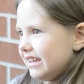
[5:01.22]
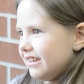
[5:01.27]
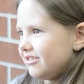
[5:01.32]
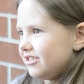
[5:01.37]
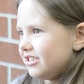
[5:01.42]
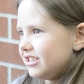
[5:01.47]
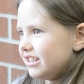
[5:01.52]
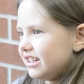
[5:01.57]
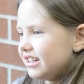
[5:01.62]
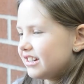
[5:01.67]

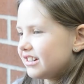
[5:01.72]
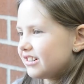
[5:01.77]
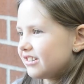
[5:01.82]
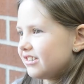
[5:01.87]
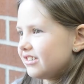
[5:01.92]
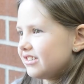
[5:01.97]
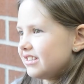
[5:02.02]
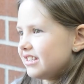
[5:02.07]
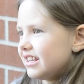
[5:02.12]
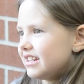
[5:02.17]
Usually
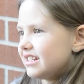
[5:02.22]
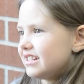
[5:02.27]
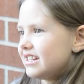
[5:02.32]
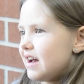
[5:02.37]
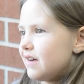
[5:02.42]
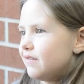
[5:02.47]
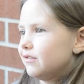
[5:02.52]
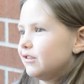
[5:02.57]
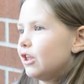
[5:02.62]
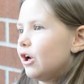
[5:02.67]
girls like to
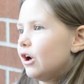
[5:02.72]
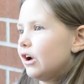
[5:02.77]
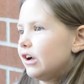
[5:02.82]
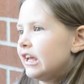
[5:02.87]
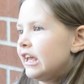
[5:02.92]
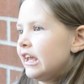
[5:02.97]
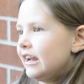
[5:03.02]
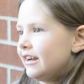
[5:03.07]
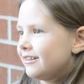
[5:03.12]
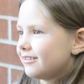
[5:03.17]
have long
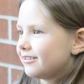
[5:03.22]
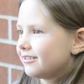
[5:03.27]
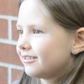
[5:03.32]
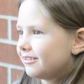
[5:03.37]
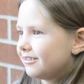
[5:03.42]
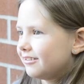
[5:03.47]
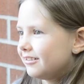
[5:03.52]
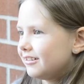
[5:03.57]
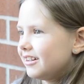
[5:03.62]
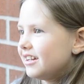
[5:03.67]
hair,
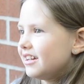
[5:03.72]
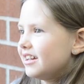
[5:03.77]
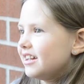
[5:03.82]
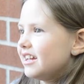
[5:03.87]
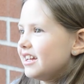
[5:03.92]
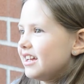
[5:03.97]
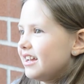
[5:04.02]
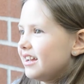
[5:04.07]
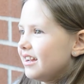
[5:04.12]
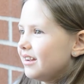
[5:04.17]

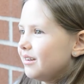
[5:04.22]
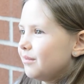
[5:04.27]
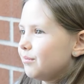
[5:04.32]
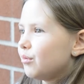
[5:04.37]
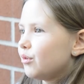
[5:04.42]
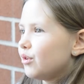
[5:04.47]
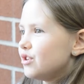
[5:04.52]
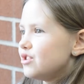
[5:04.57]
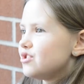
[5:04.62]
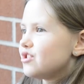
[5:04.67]
and
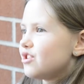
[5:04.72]
boys